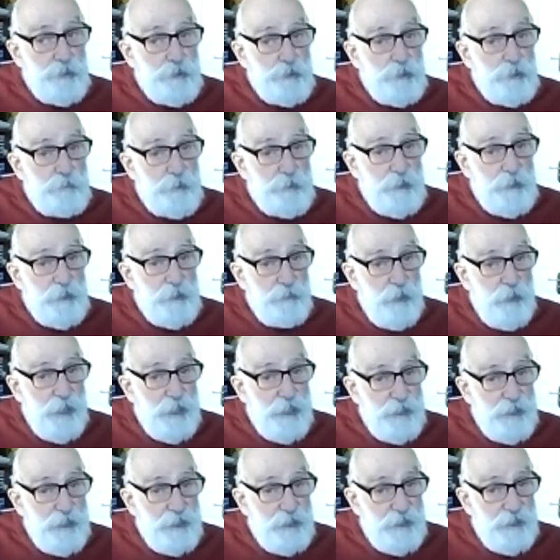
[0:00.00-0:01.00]
super
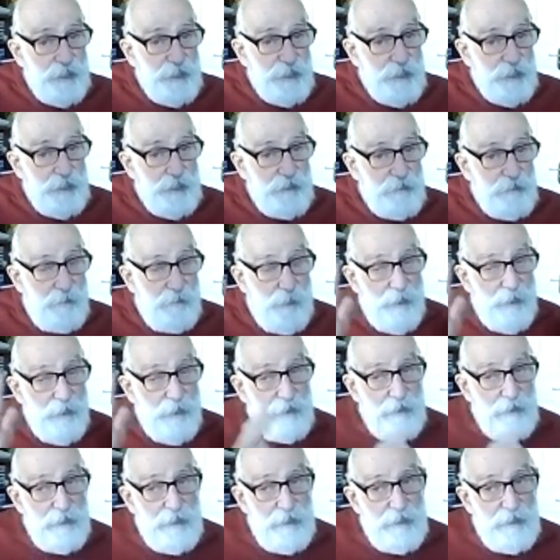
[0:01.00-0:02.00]
awareness,
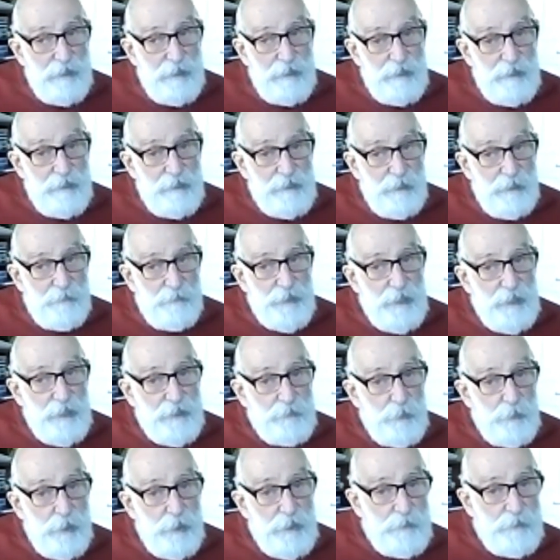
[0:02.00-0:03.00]
something
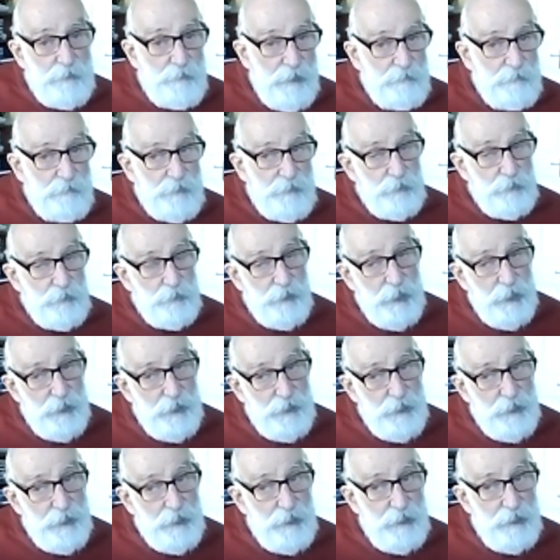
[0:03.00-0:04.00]
that we remember all our
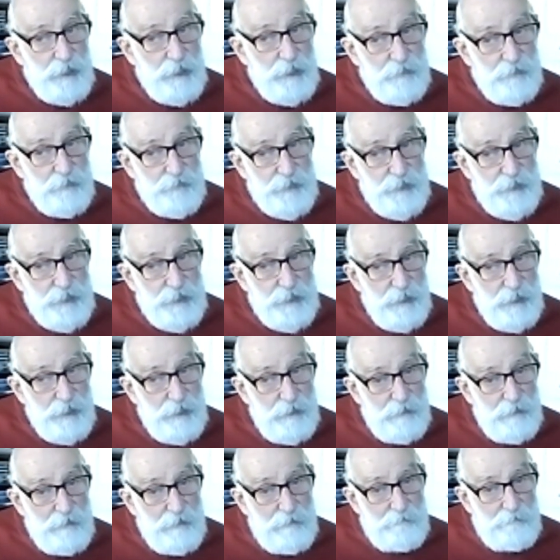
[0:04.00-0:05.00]
lives.
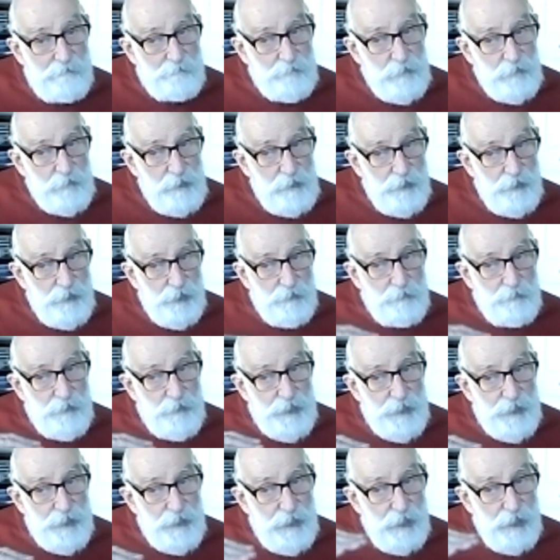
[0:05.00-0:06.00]
There are
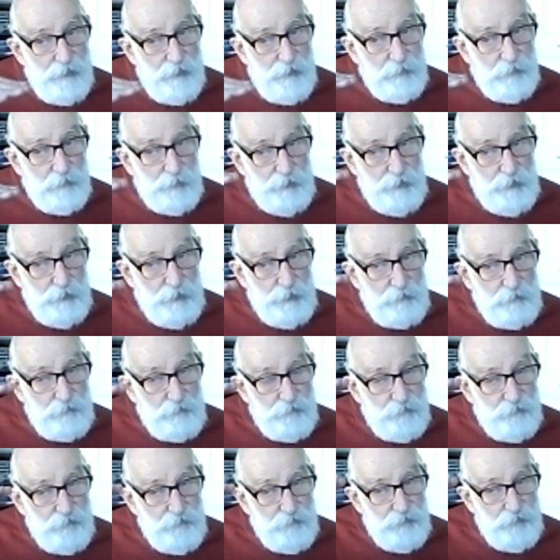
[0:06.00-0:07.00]
many levels of
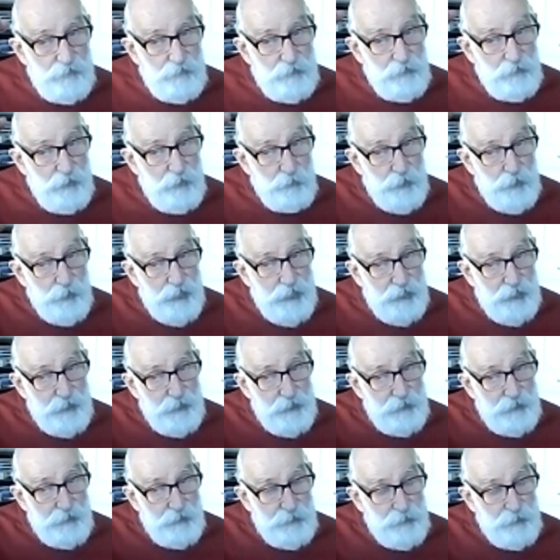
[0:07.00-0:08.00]

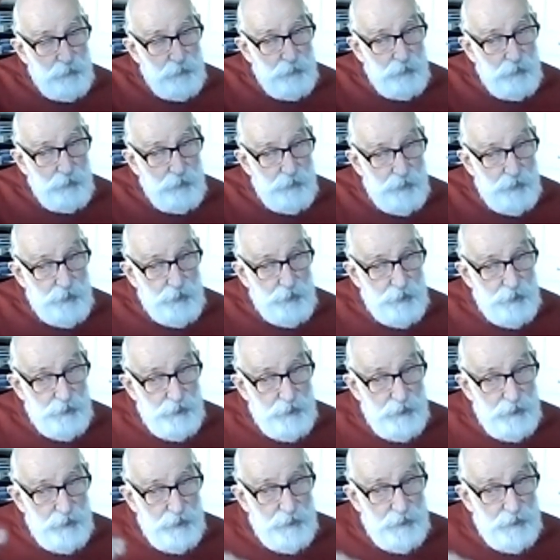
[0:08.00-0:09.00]
awakeness or
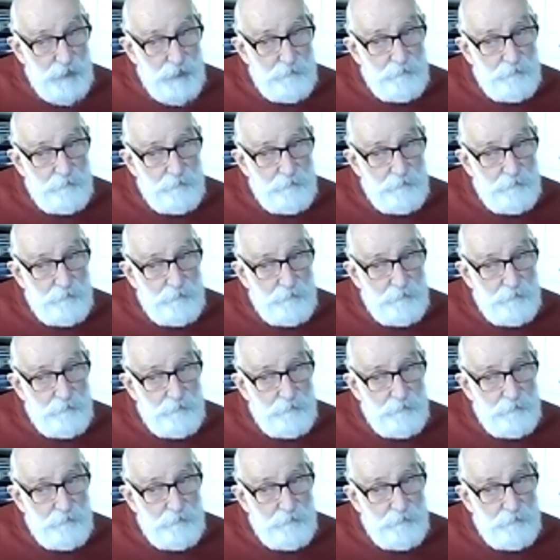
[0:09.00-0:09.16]
consciousness.